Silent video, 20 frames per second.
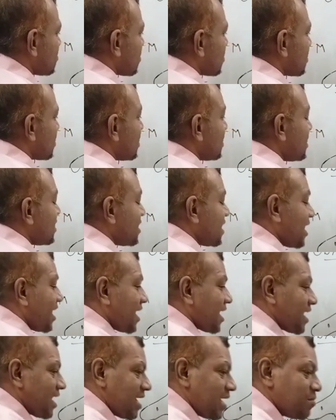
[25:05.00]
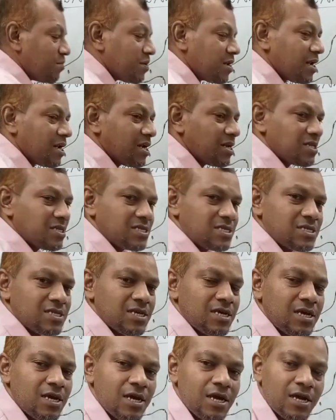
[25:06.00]
the thenar eminence.
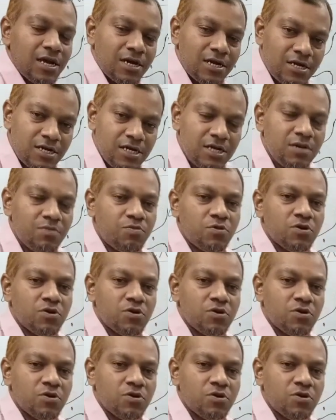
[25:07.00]
deep